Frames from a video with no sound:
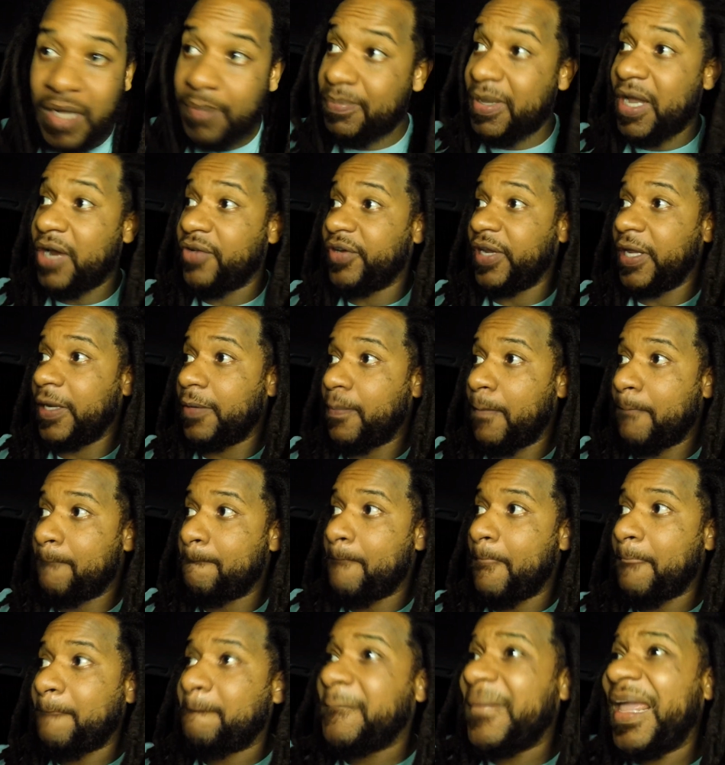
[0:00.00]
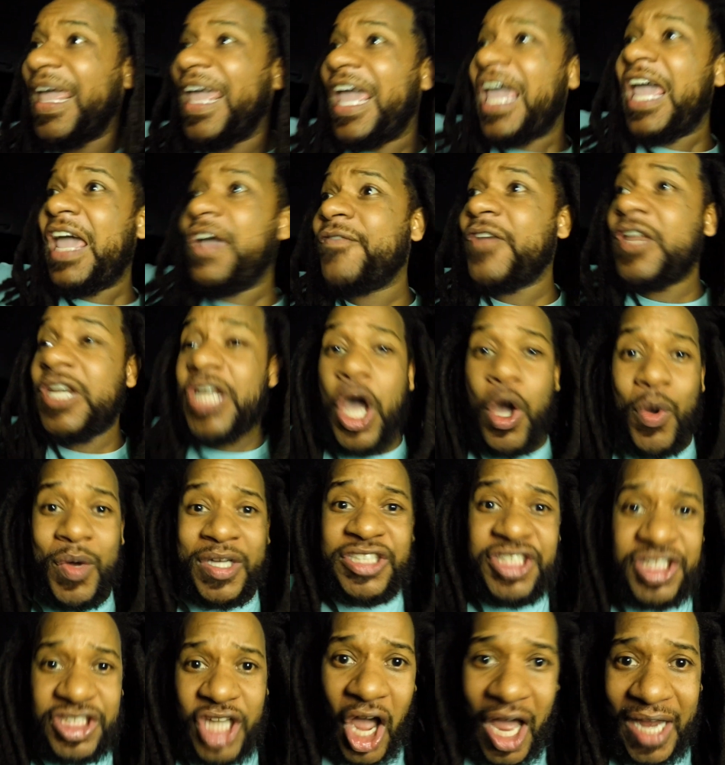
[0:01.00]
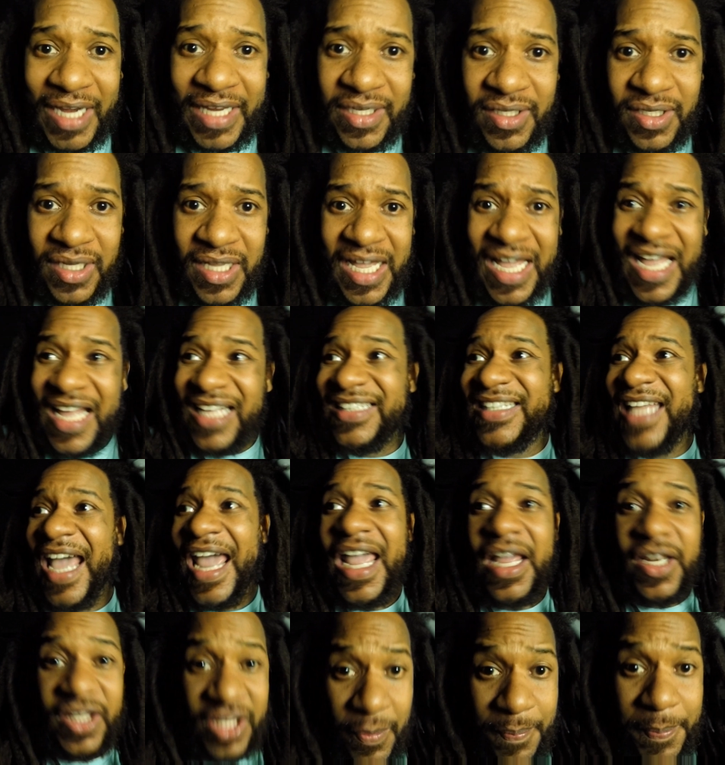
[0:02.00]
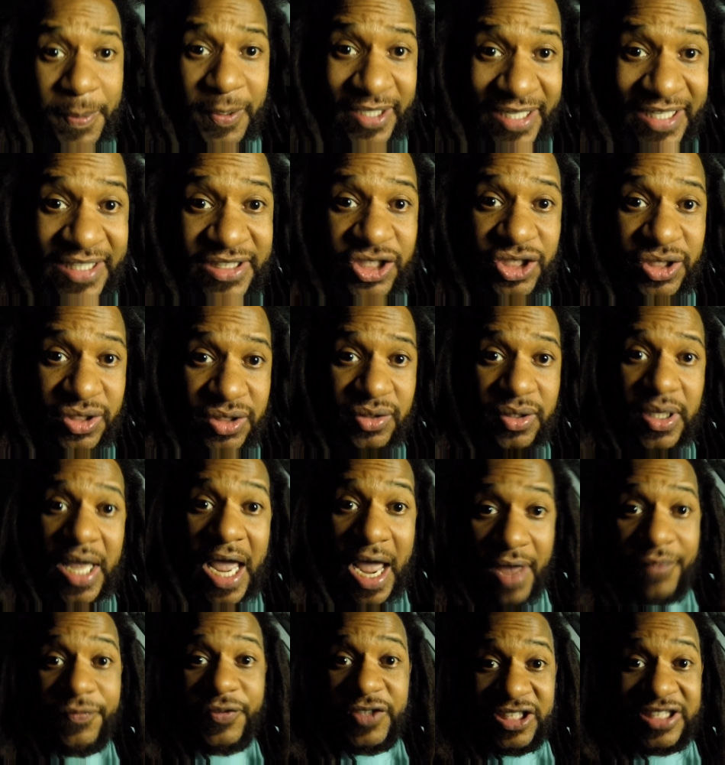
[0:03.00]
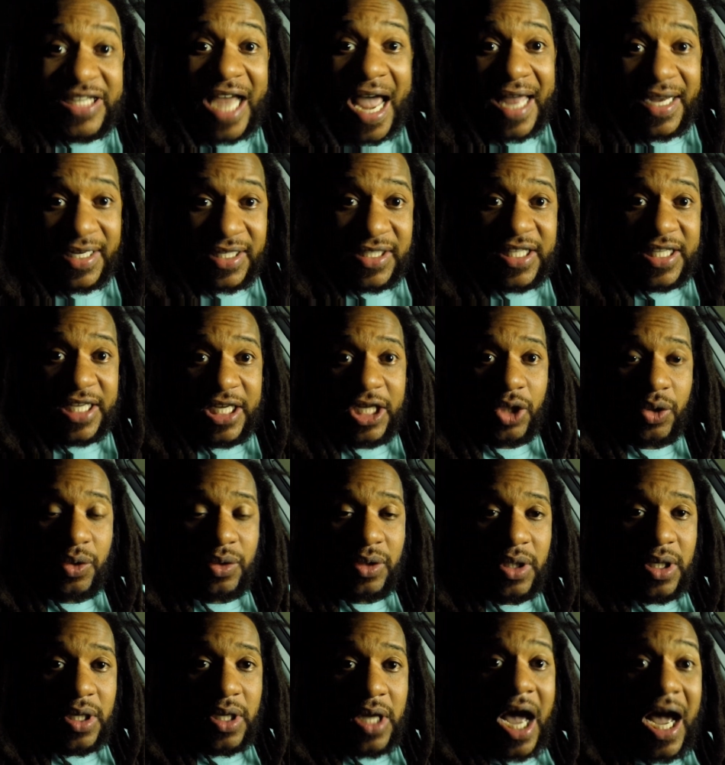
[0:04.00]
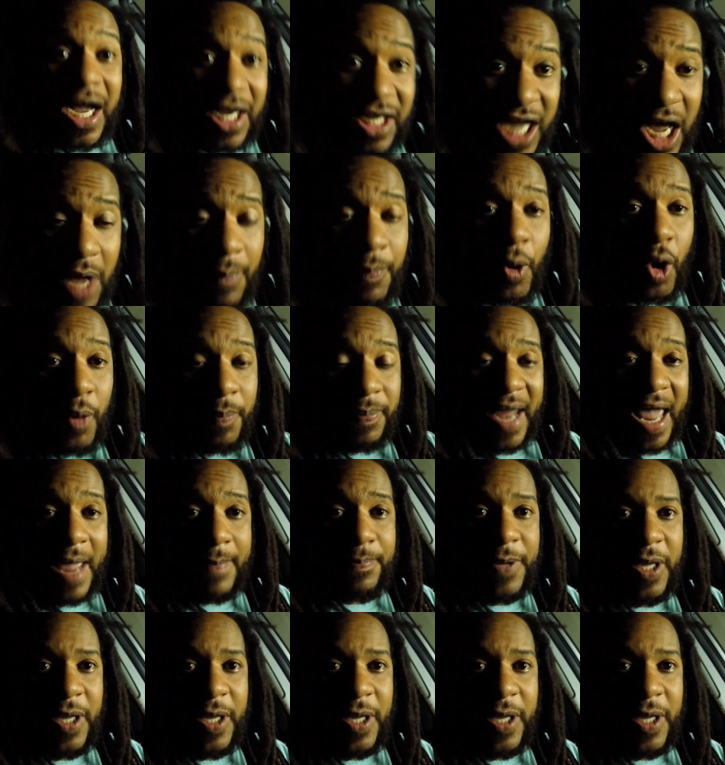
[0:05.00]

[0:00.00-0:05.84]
Period. Even though in Charlotte, the police have shot and killed a couple of black